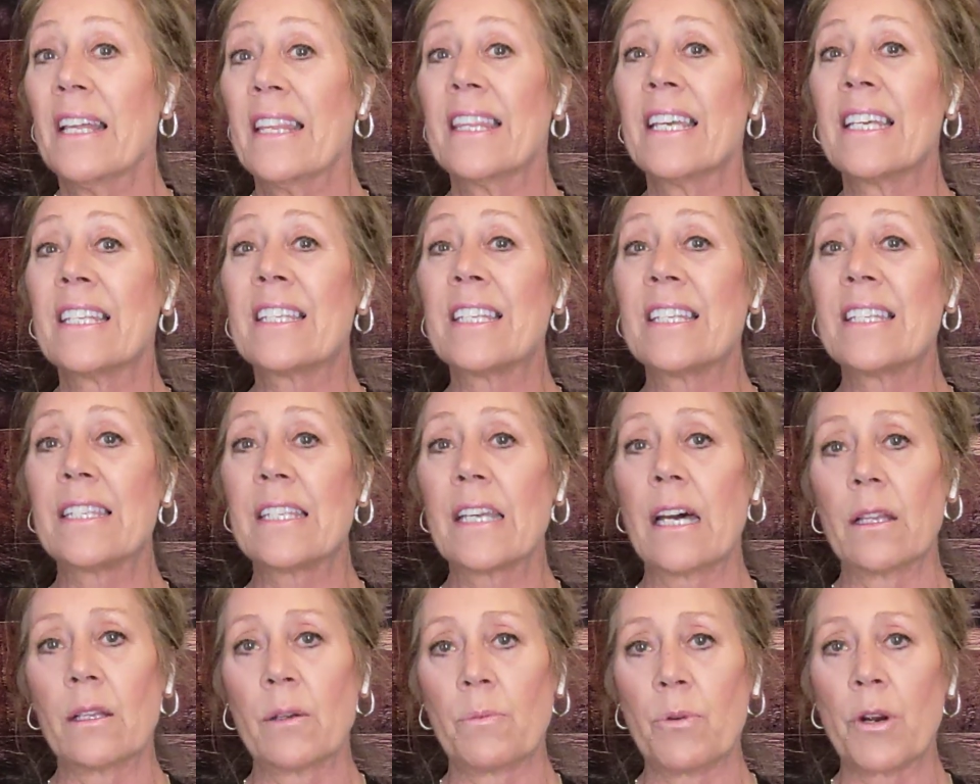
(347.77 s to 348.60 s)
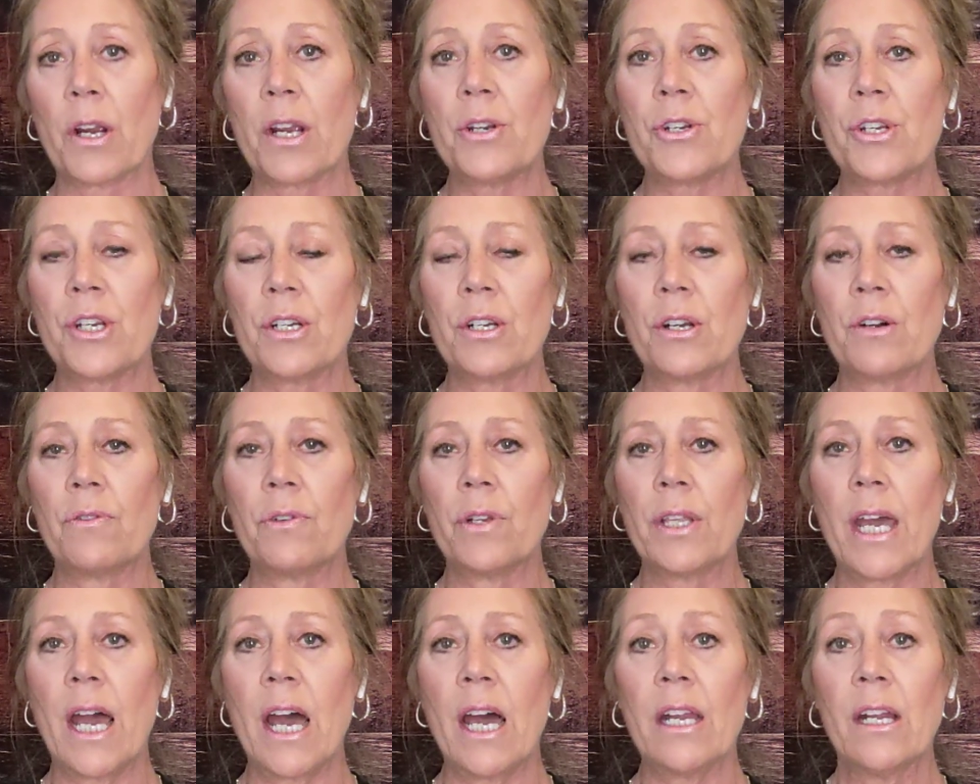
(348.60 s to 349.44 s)
This is celebration
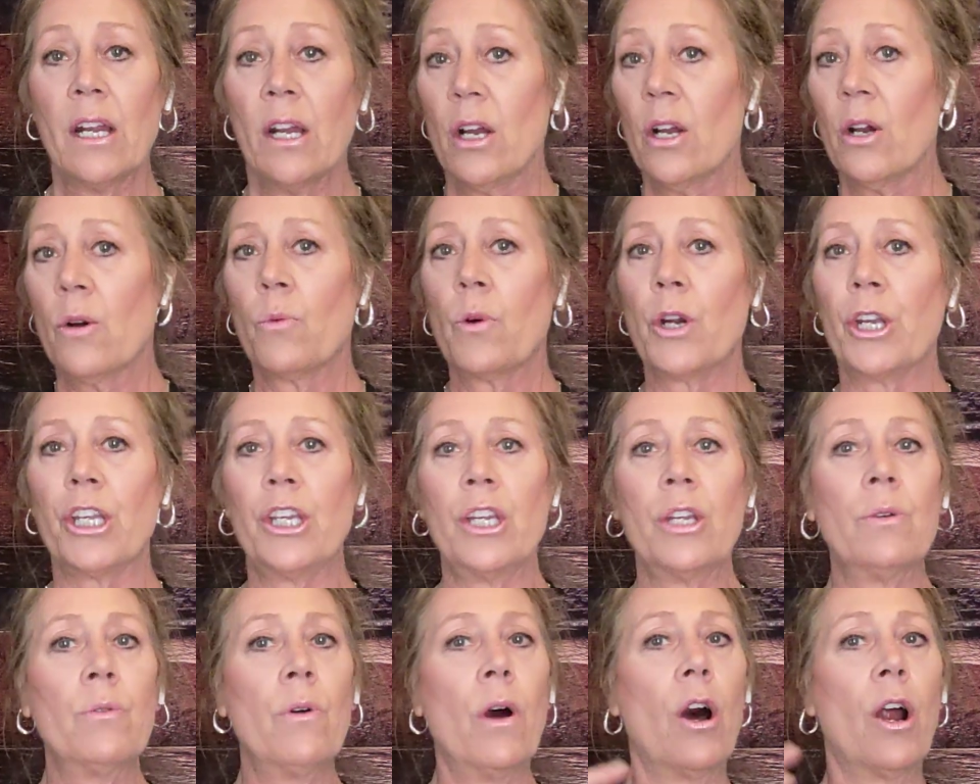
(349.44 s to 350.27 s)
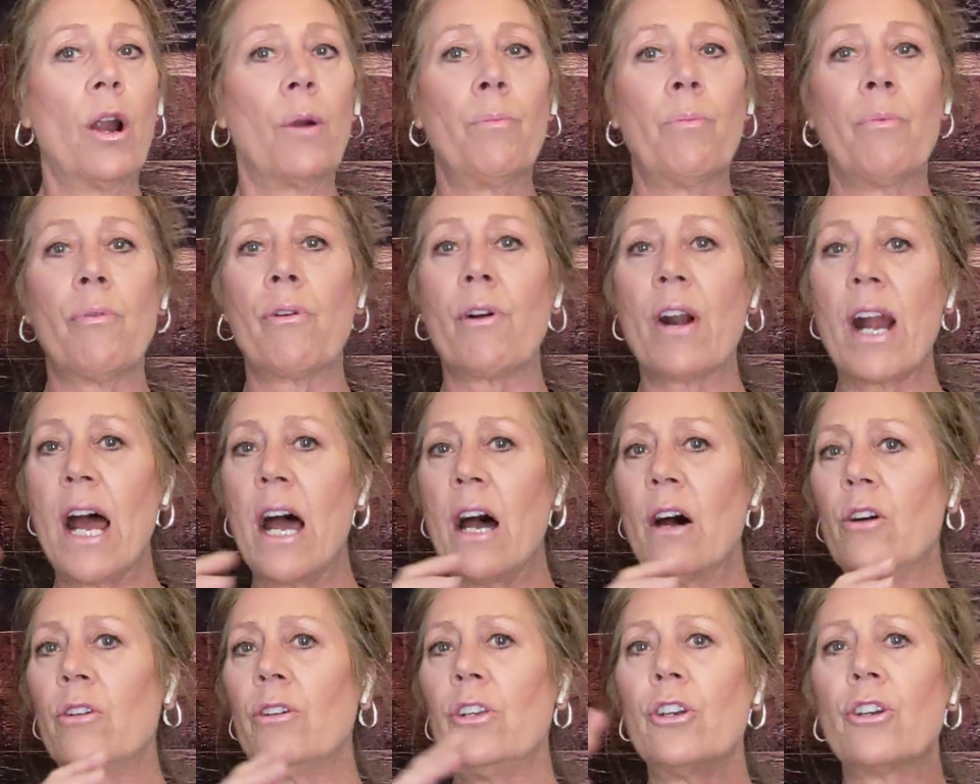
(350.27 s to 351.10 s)
over that, where you are
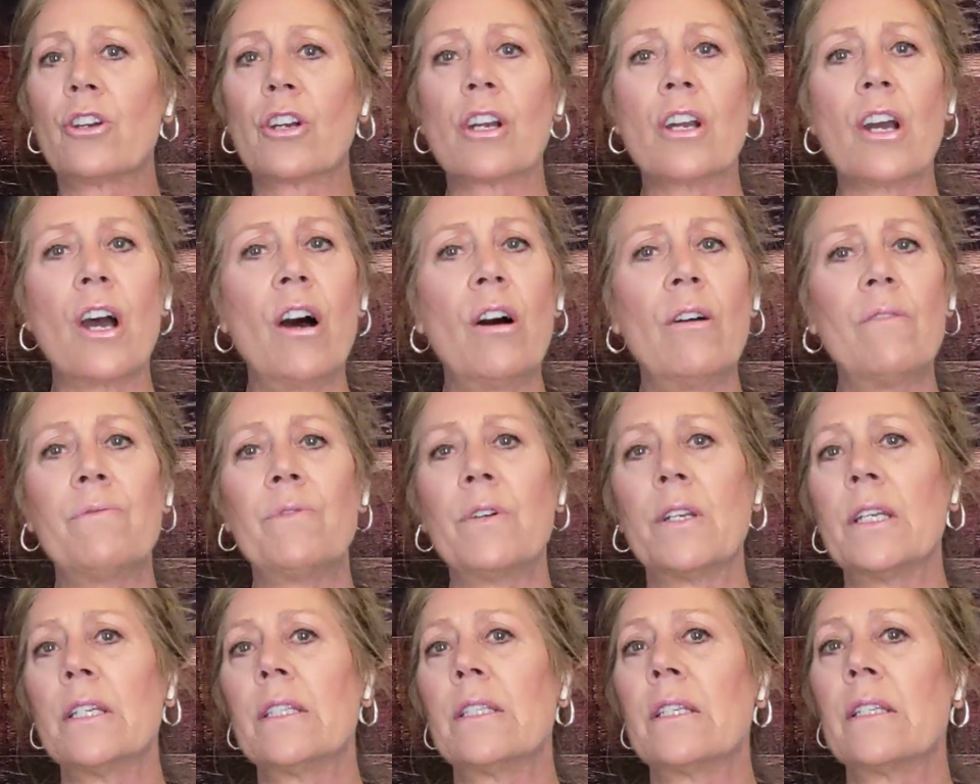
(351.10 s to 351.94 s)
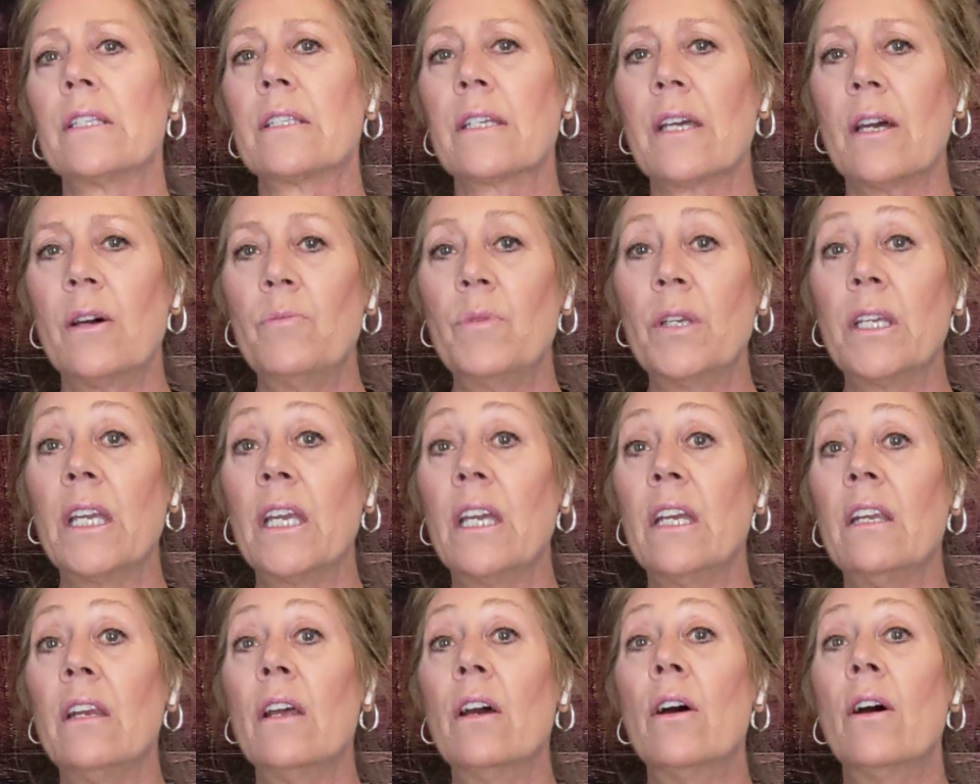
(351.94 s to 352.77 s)
proud. Your confidence is coming
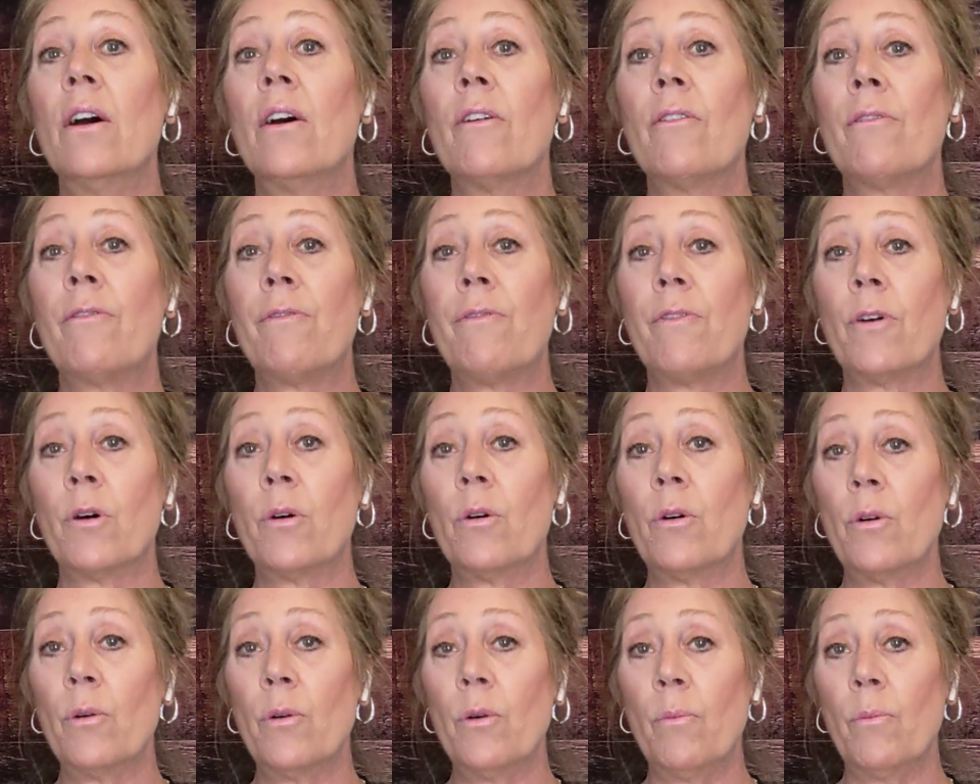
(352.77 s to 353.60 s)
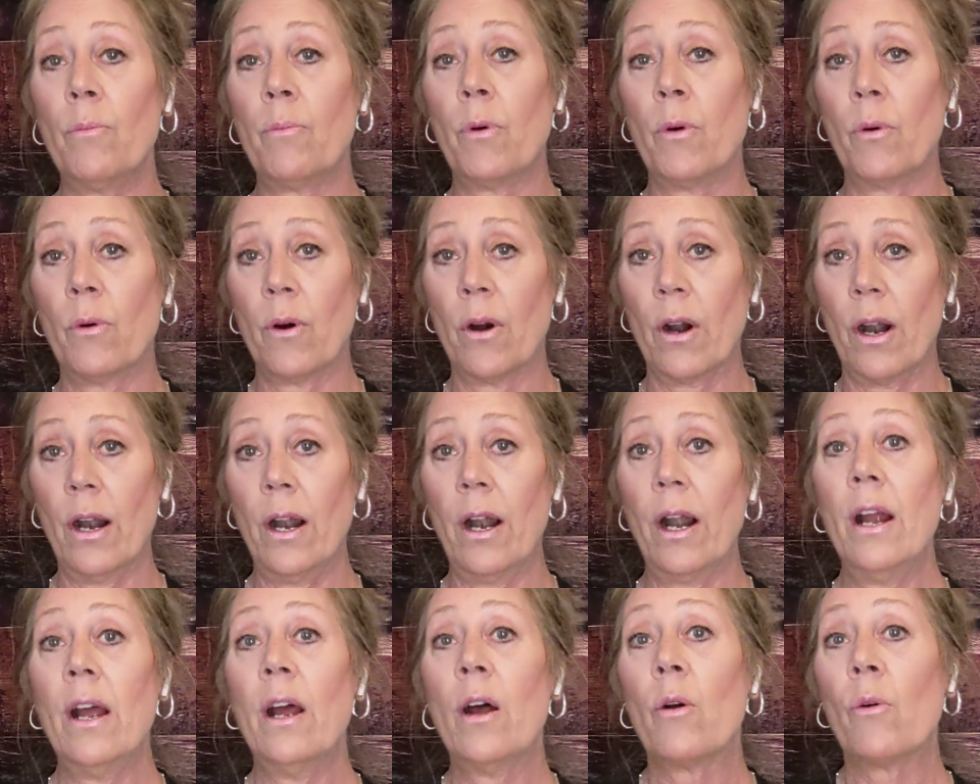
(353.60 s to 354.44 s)
in full
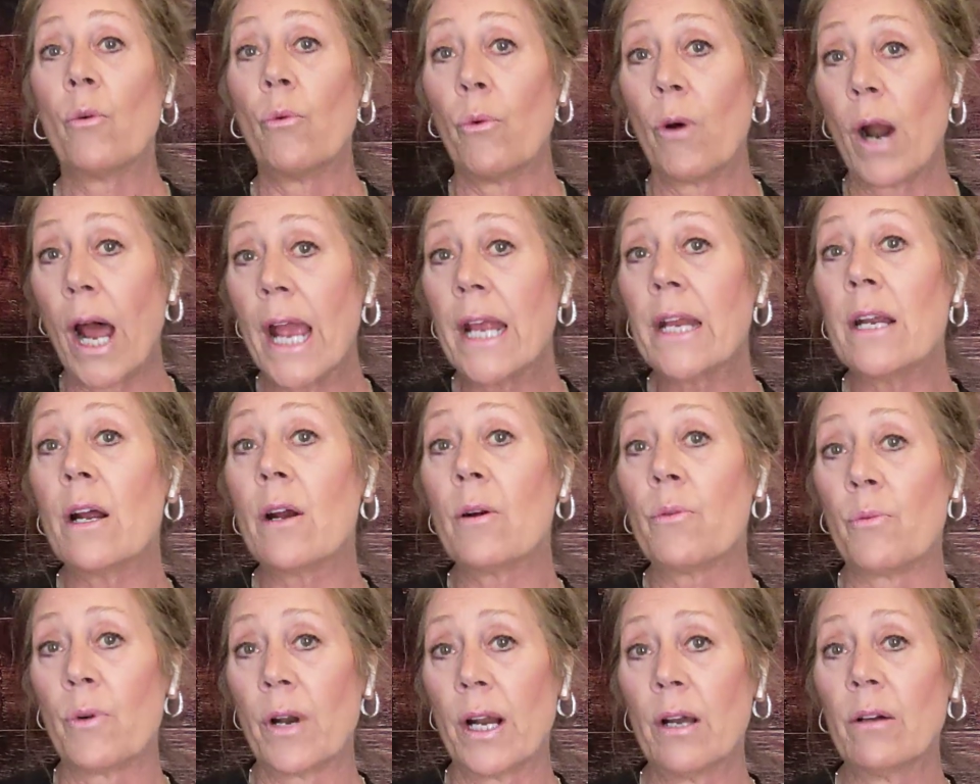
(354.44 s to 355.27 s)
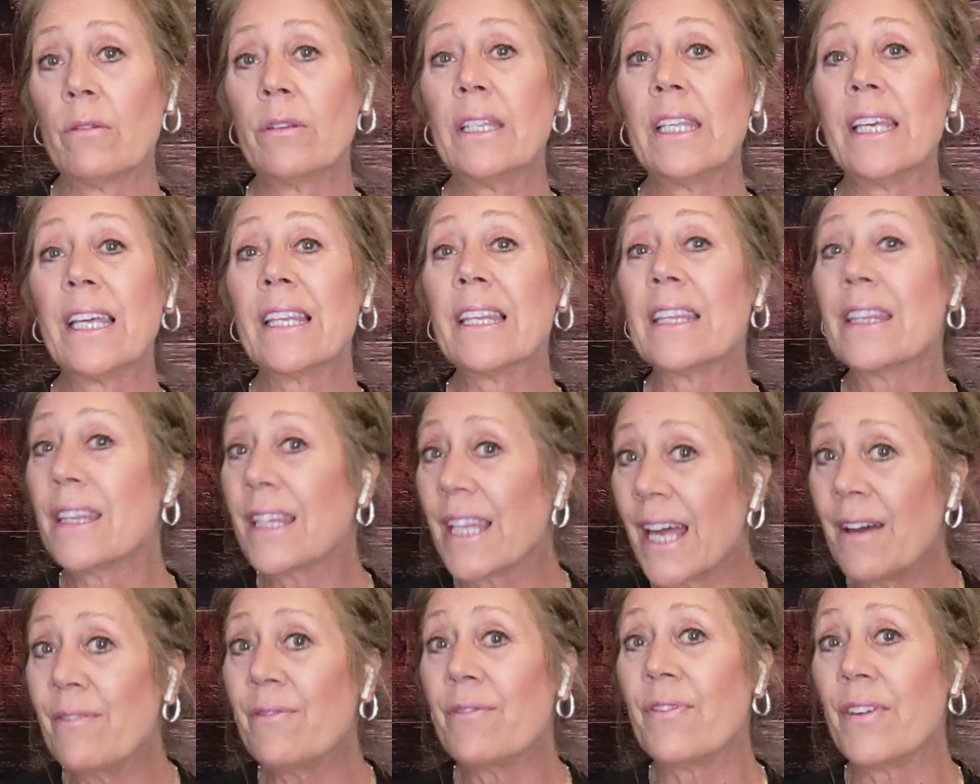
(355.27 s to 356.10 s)
bore right around the
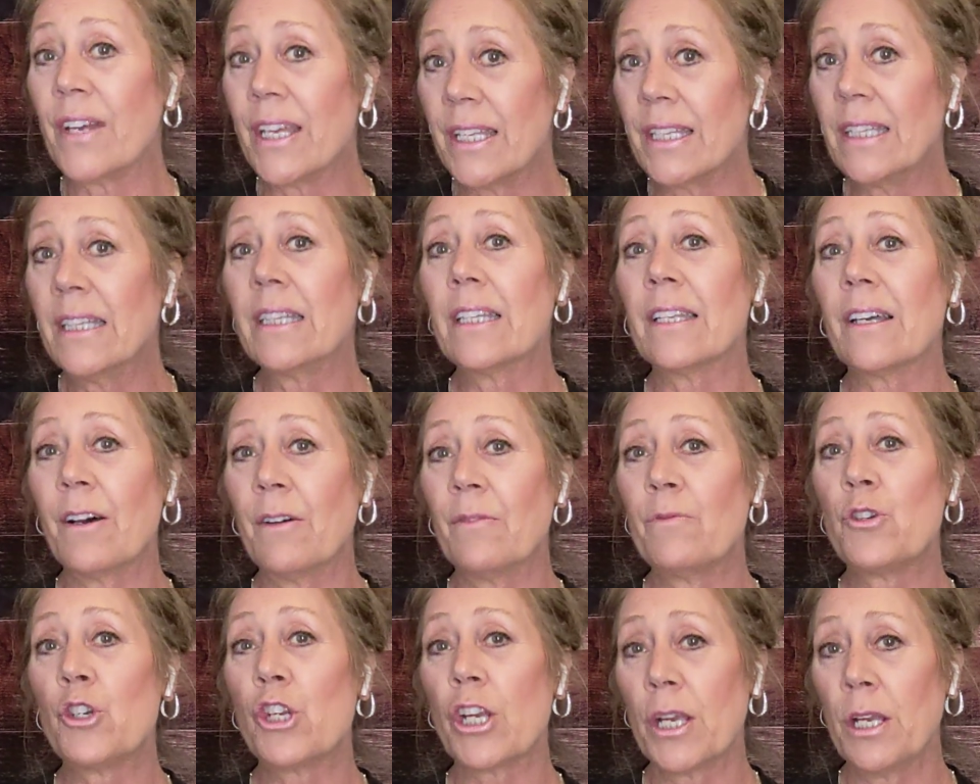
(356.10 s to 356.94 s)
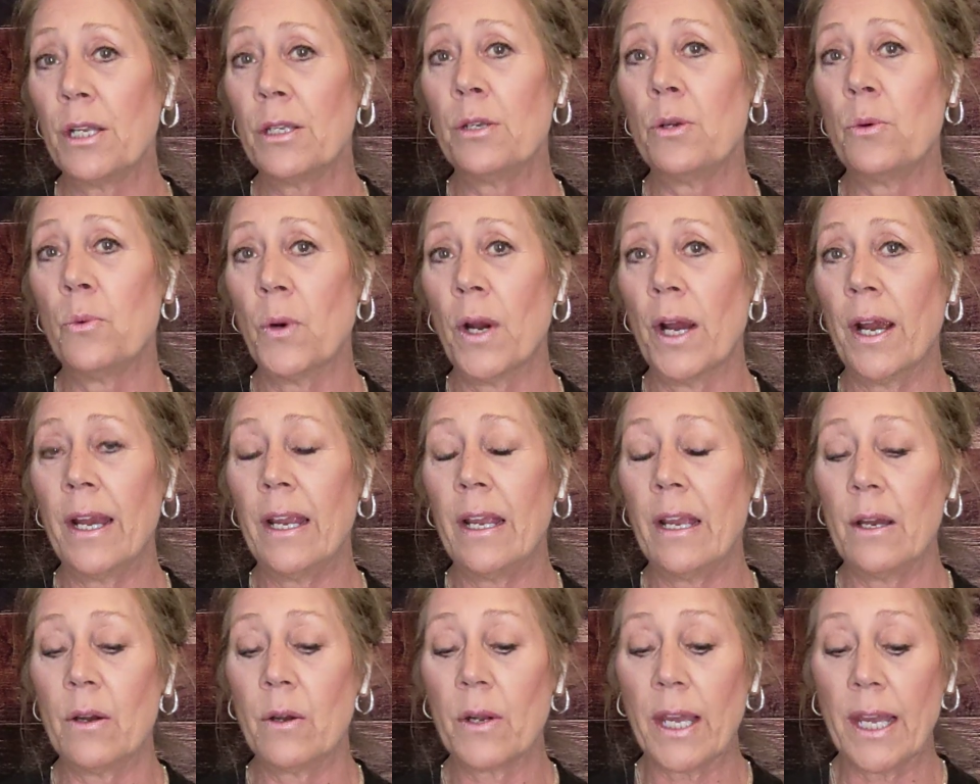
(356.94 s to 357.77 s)
eleventh of
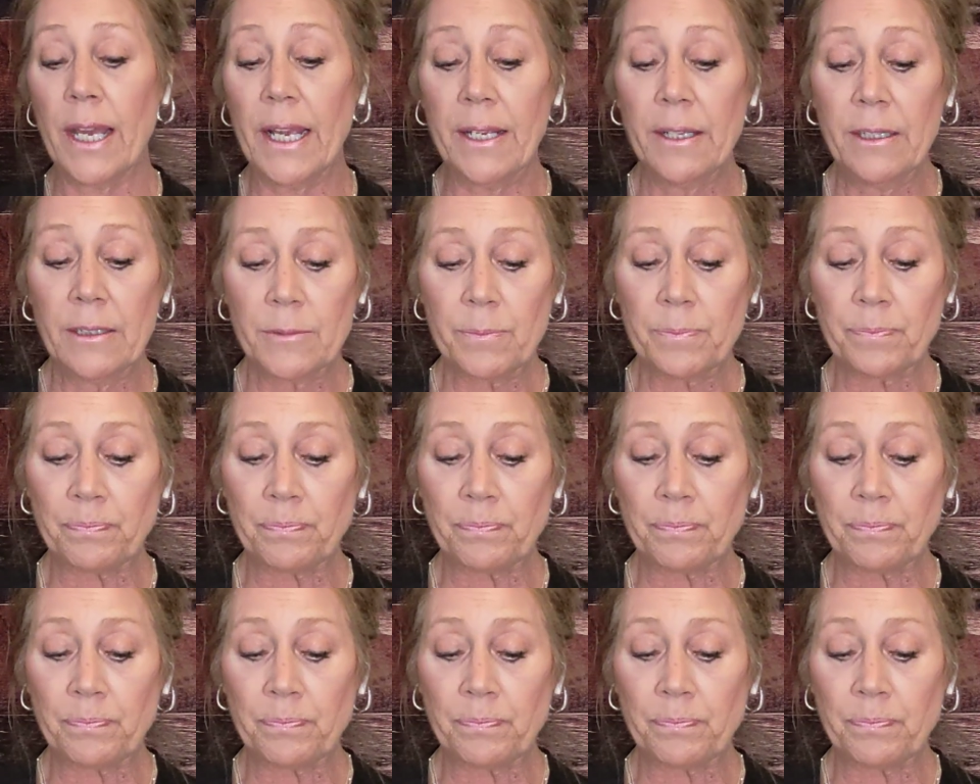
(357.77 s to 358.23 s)
January, okay?